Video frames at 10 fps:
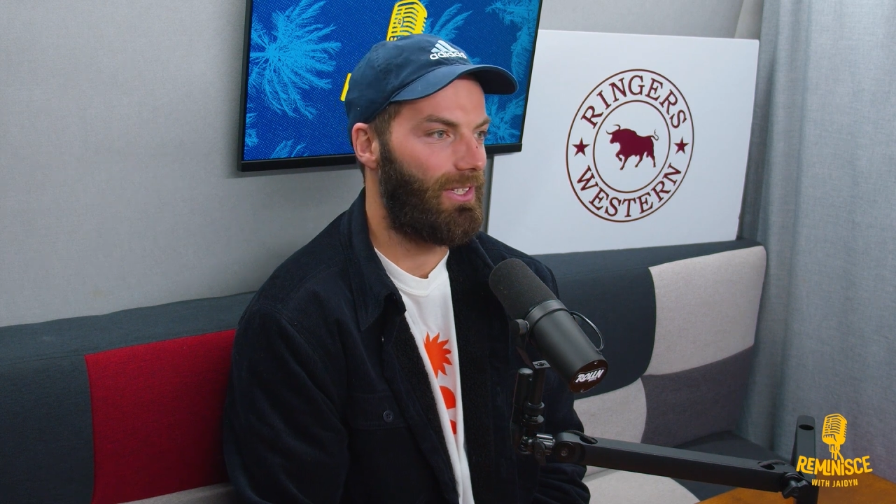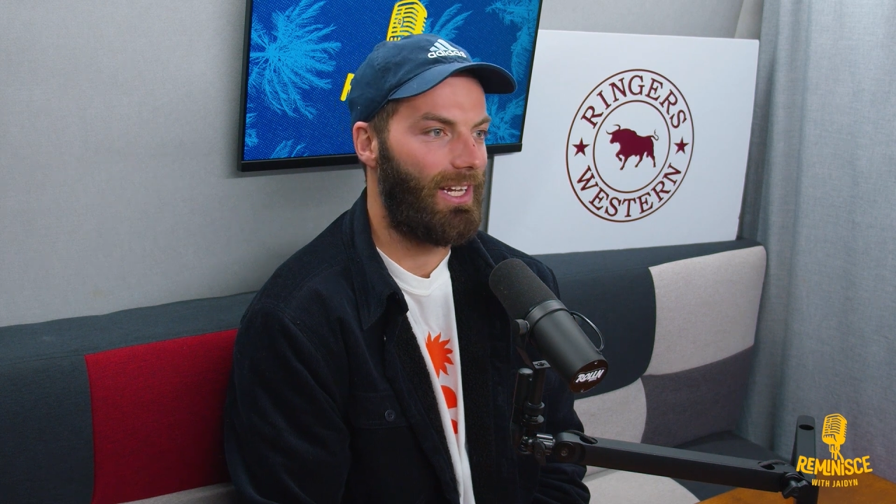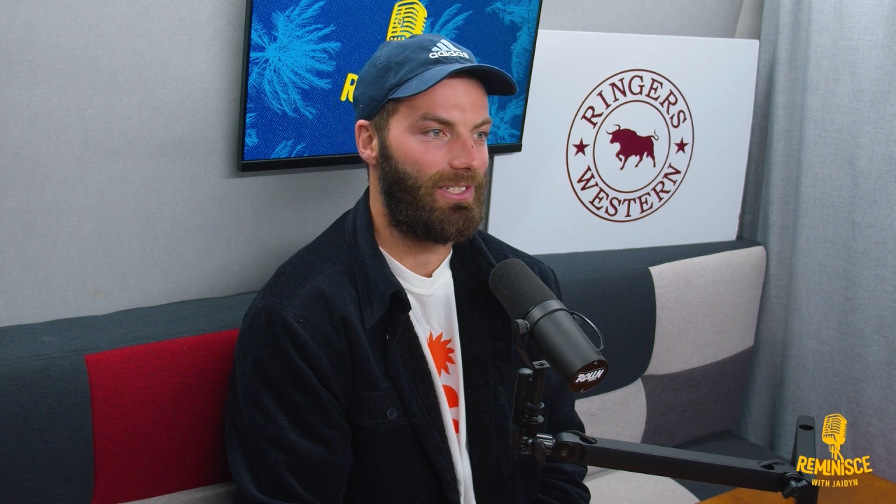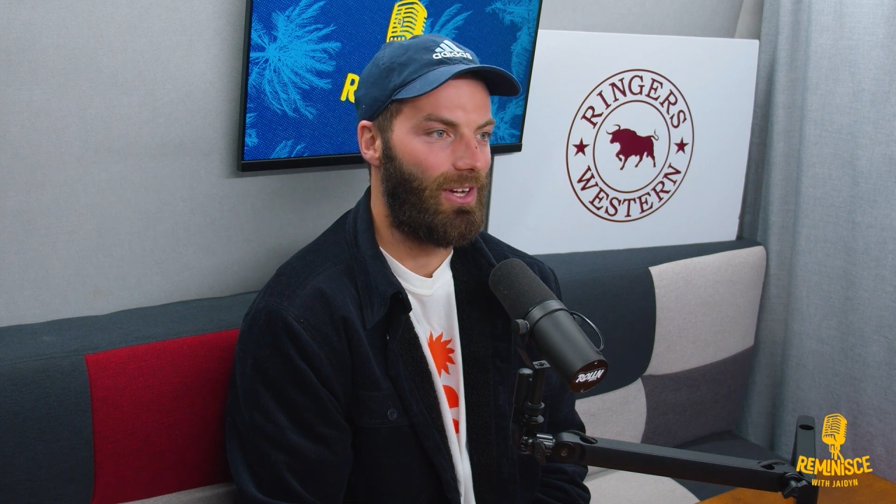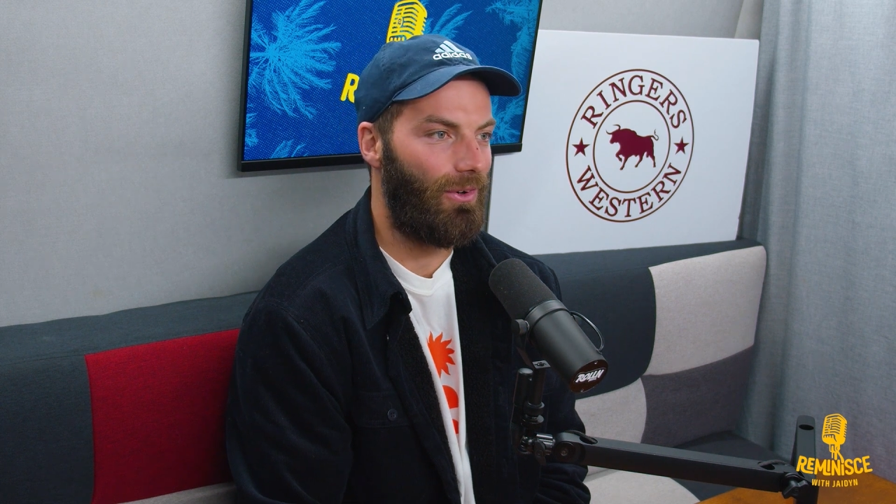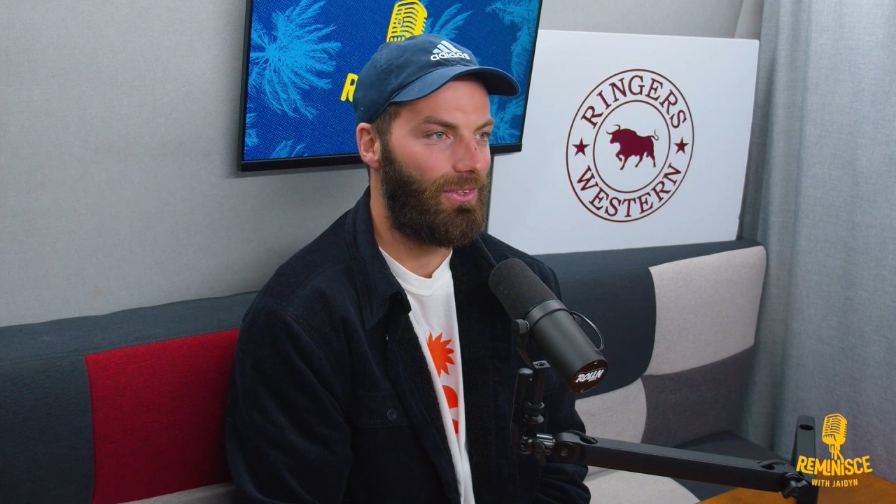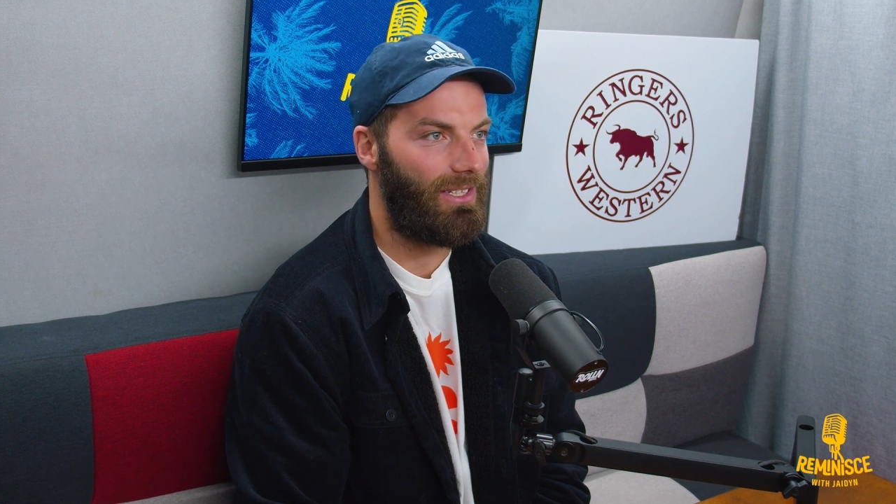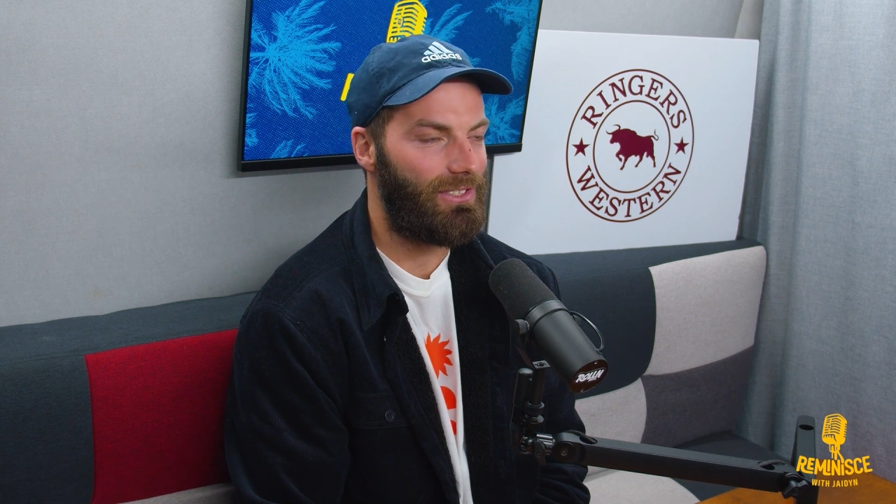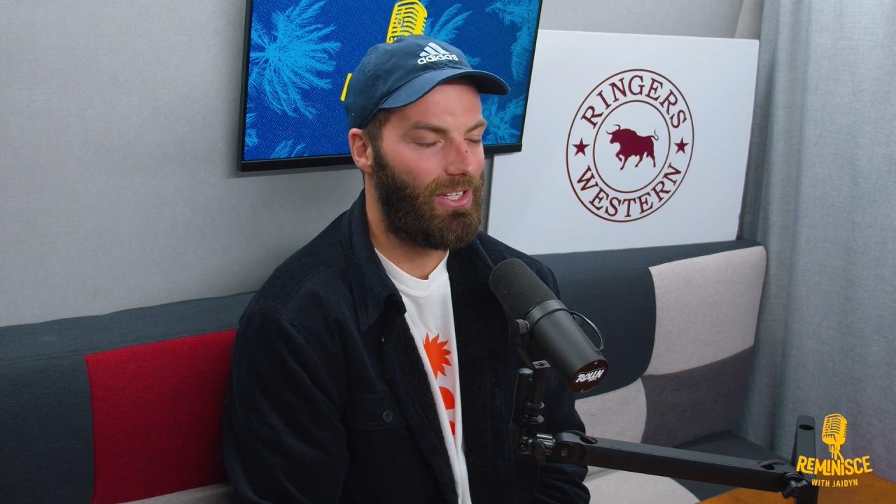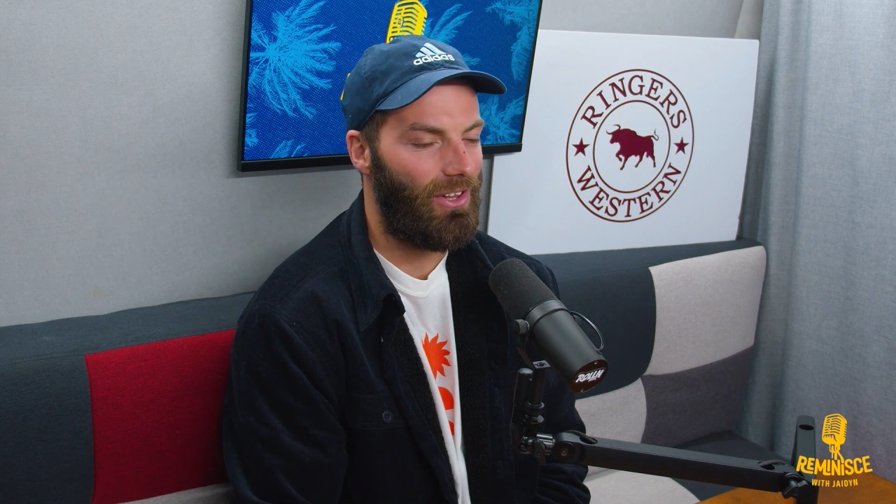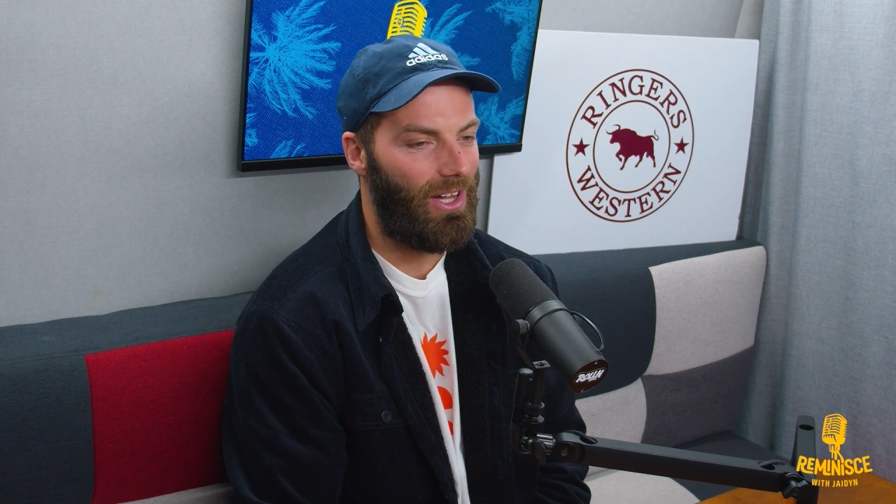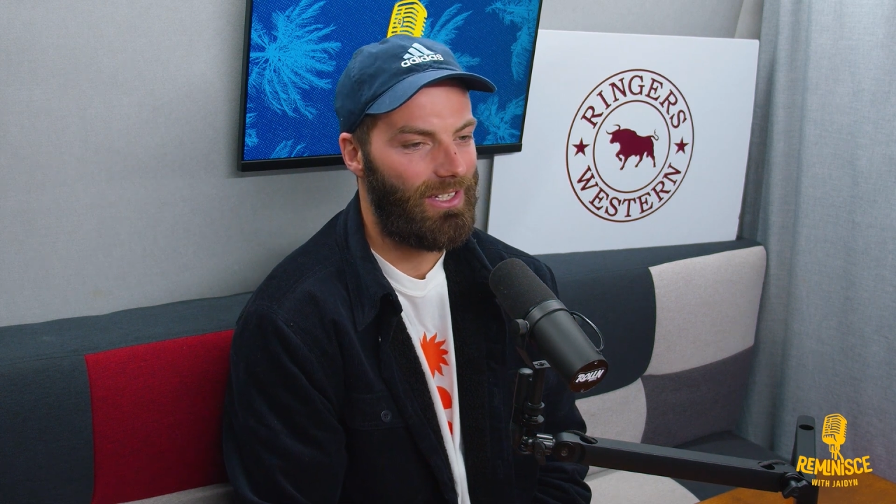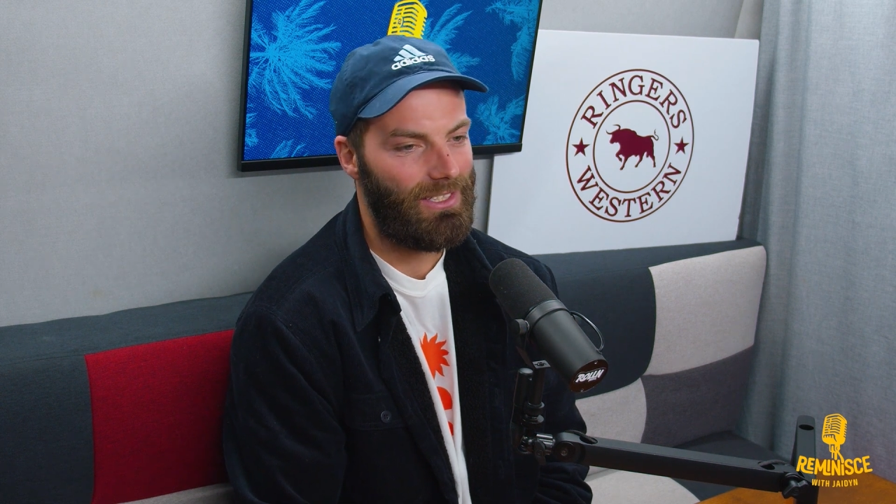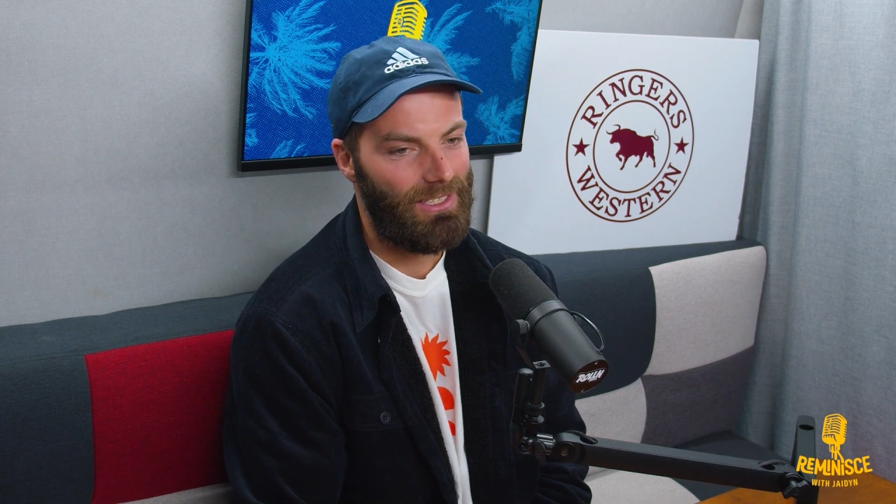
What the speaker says: of get told things. So like,